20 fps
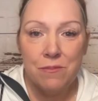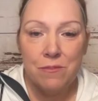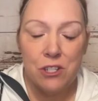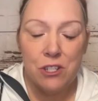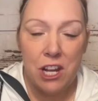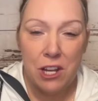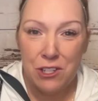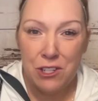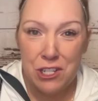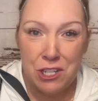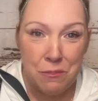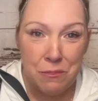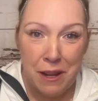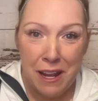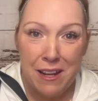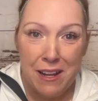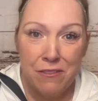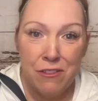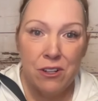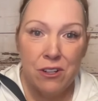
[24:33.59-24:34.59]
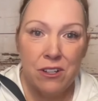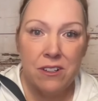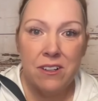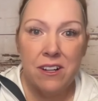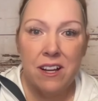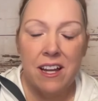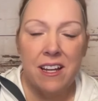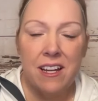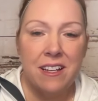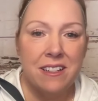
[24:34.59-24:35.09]
challenging behavior
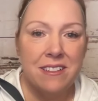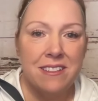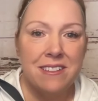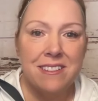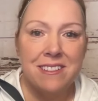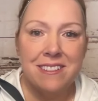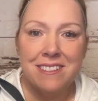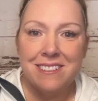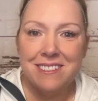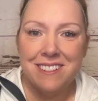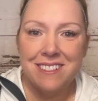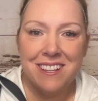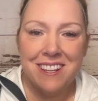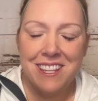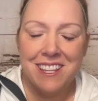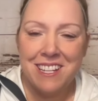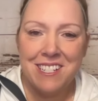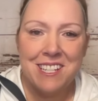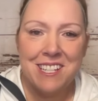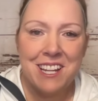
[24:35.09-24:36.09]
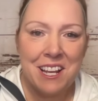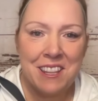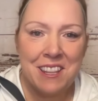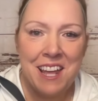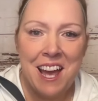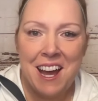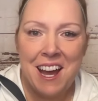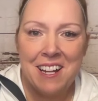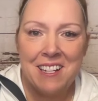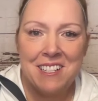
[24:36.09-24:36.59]
and things like
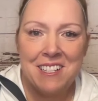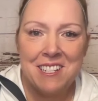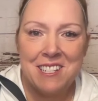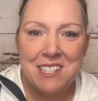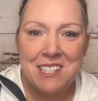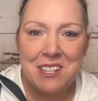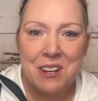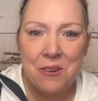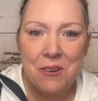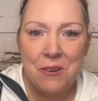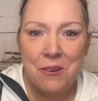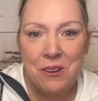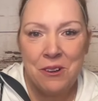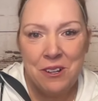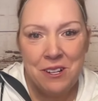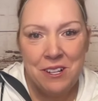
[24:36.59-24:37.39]
that. So,